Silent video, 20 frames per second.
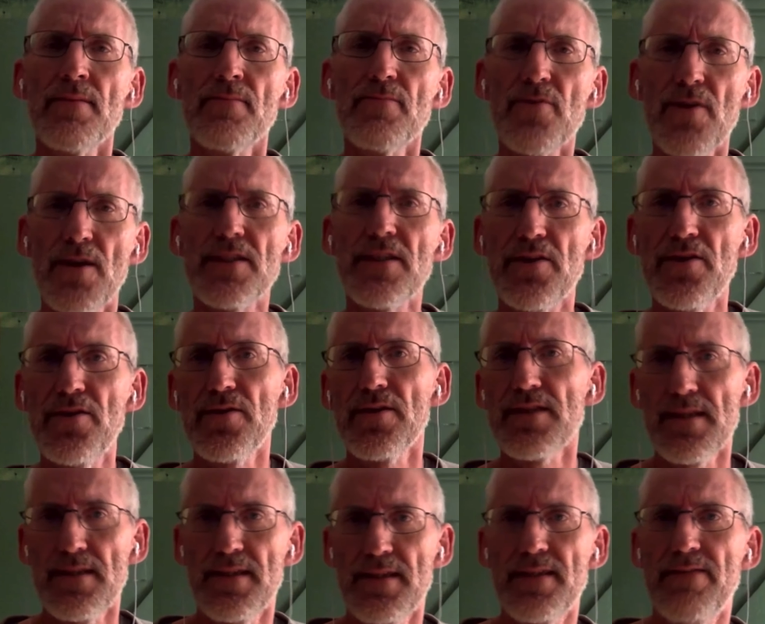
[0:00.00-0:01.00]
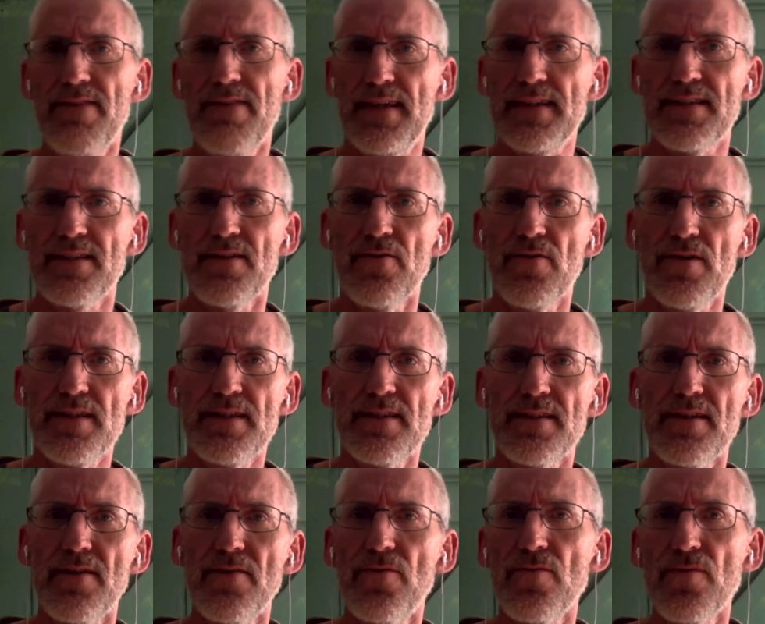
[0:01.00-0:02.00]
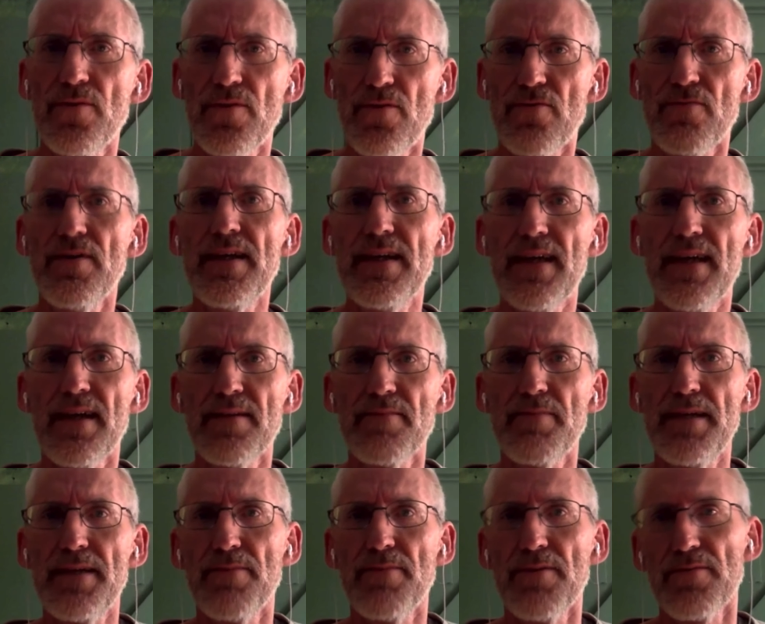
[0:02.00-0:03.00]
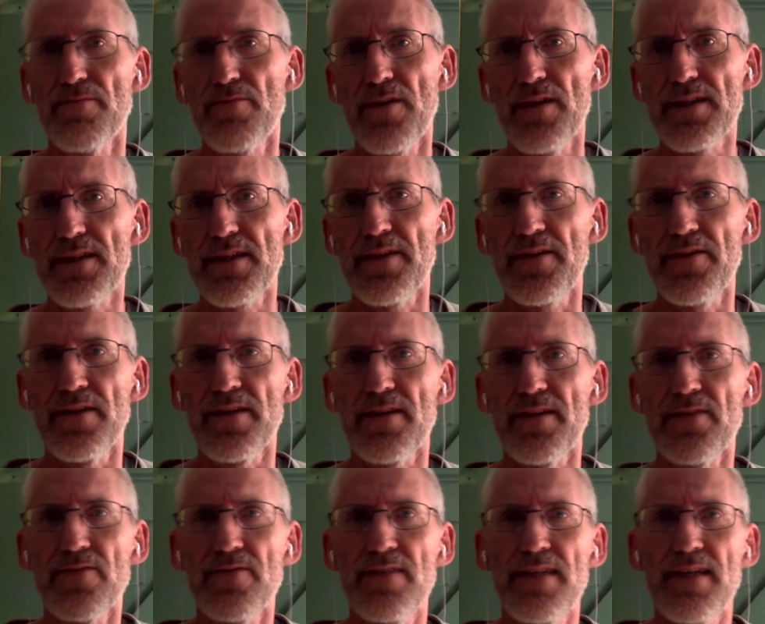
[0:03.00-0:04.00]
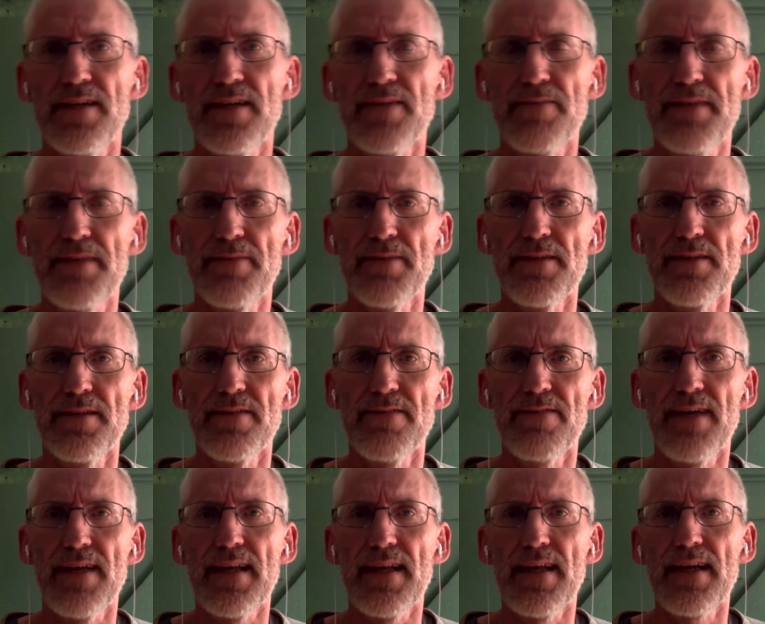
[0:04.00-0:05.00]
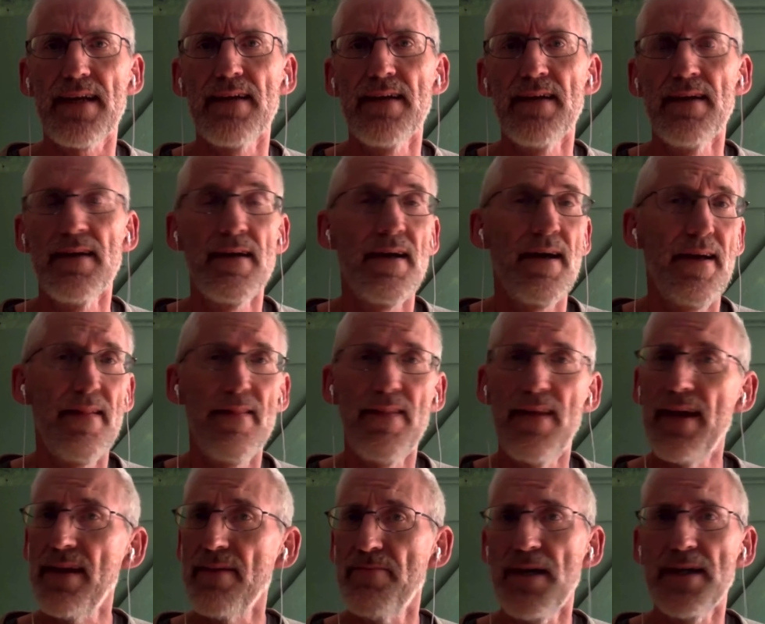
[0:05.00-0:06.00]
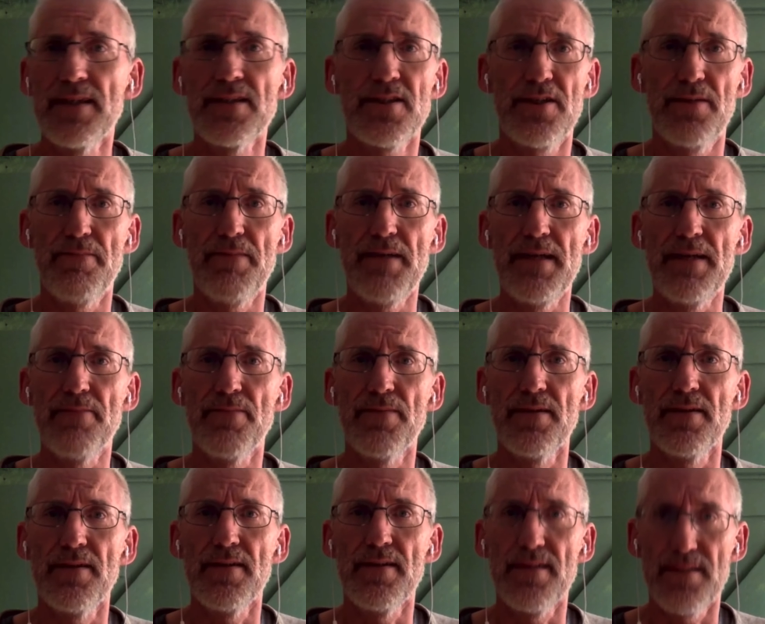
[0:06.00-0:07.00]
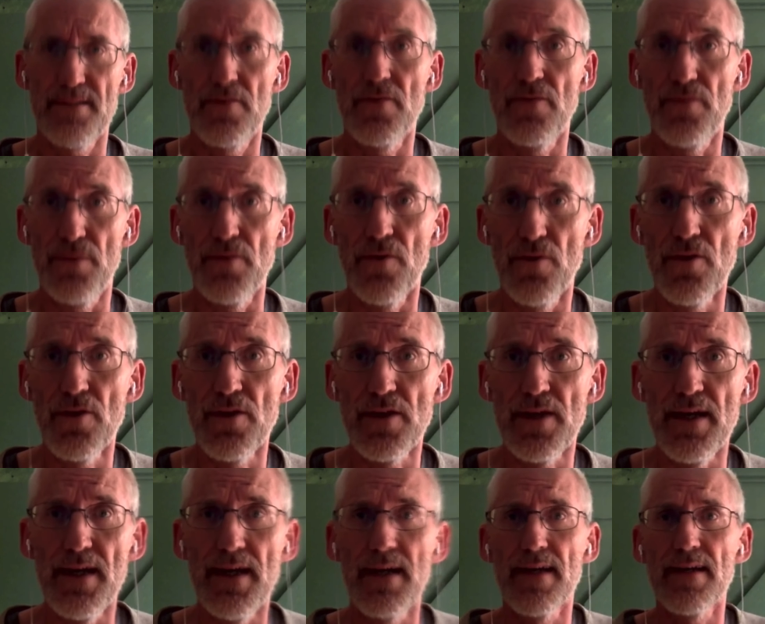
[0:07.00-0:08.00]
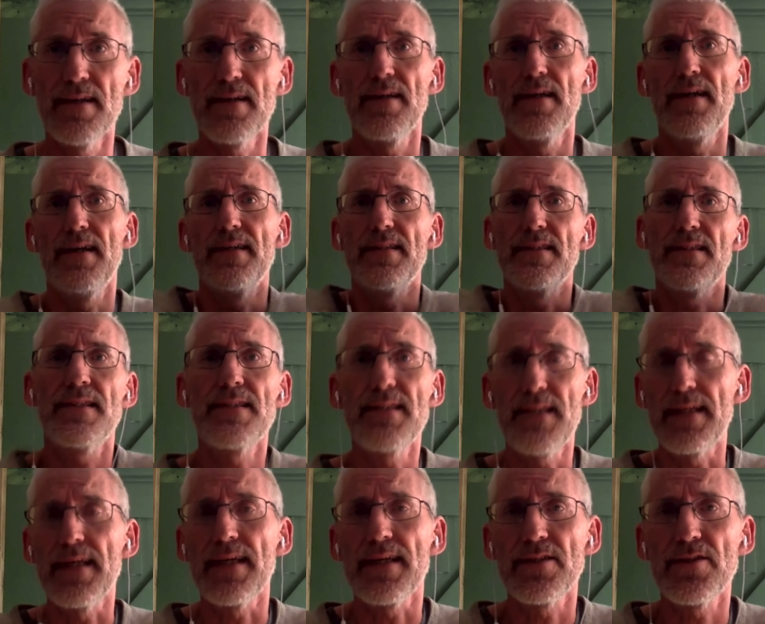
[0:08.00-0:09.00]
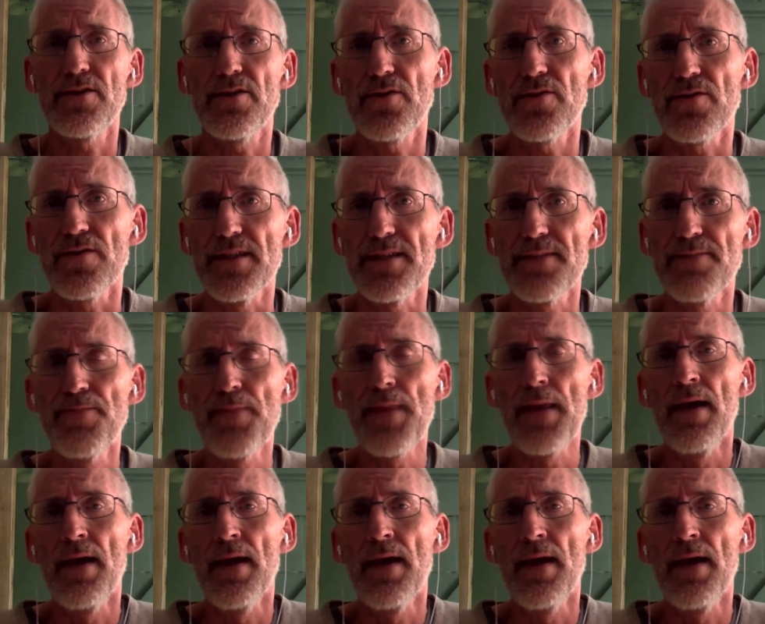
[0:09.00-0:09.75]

prosecutors and defence lawyers. So there were three young people prosecuting, three young people defending, and then a bunch of people who were all young sitting as jurors.